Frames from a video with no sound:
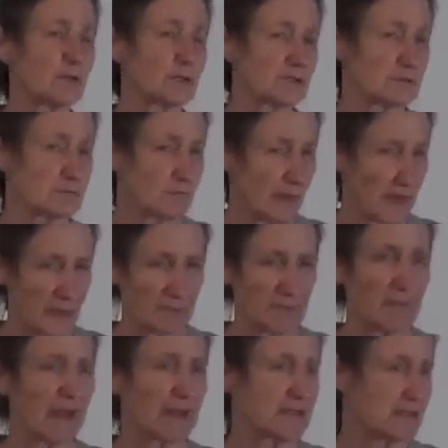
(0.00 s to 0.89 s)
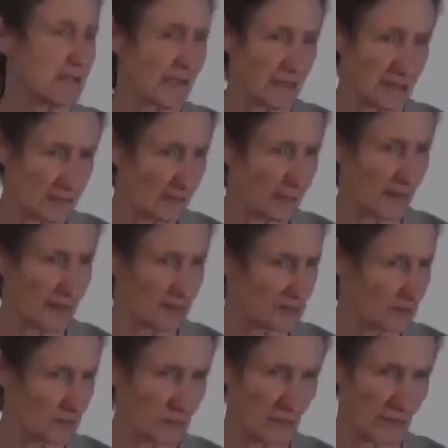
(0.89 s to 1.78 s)
may take the
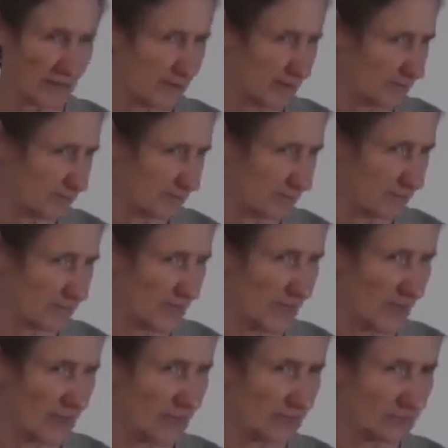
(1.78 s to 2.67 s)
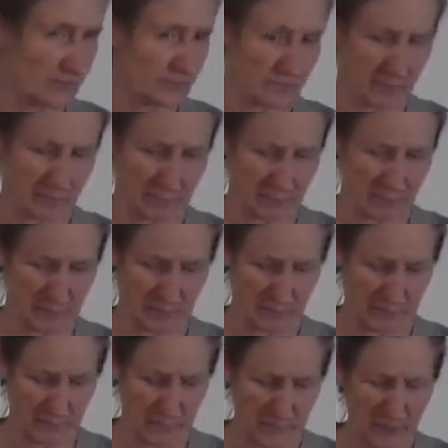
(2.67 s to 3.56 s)
pus away.
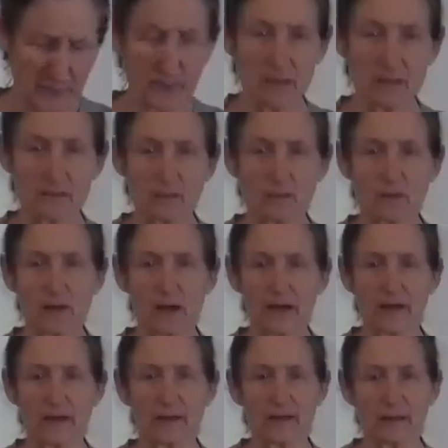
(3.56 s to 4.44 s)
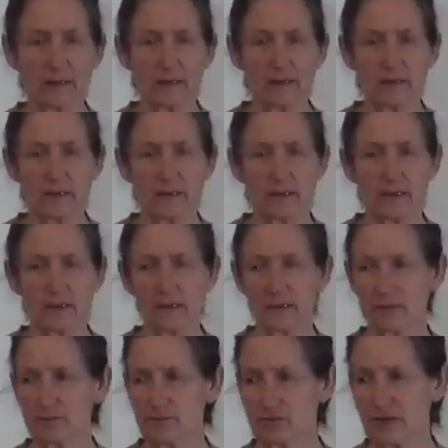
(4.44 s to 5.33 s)
Either way,
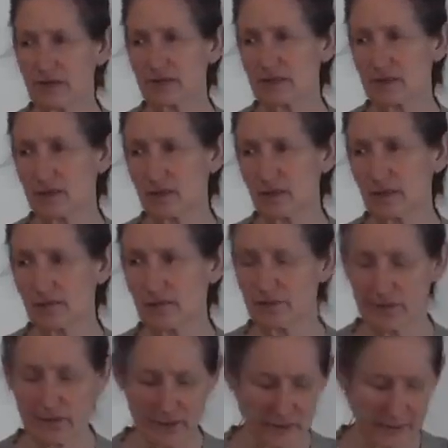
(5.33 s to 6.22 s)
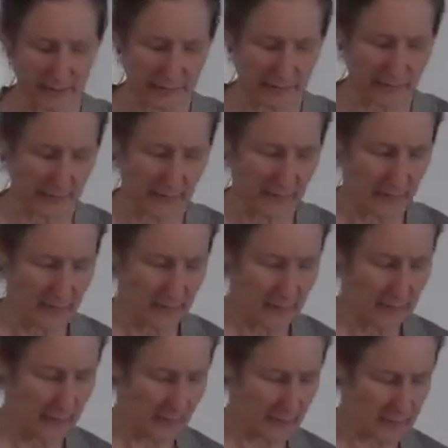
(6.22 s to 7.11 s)
it brings a lot of relief.
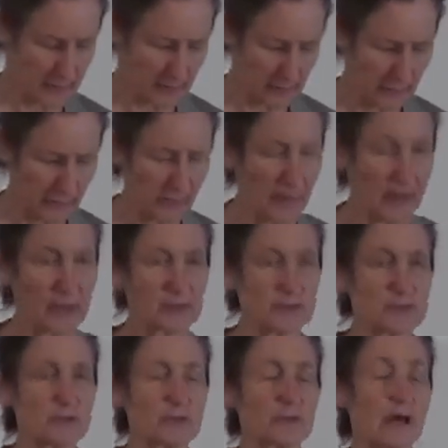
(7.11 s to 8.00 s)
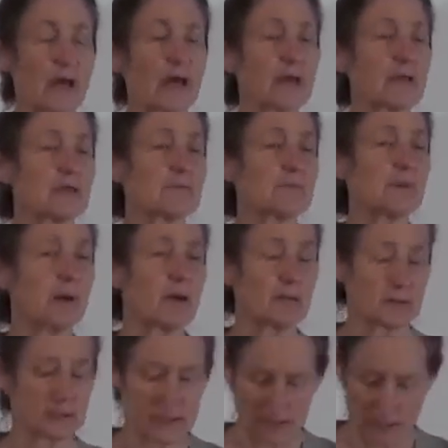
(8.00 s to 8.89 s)
Now you might do an onion
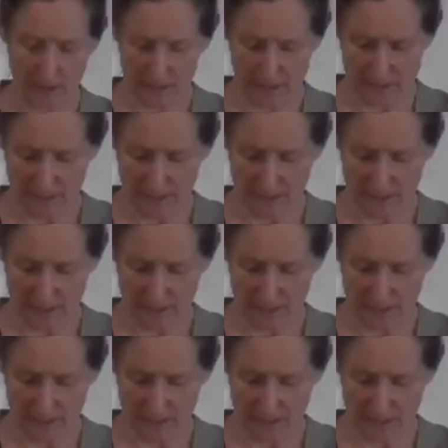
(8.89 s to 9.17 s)
poultice on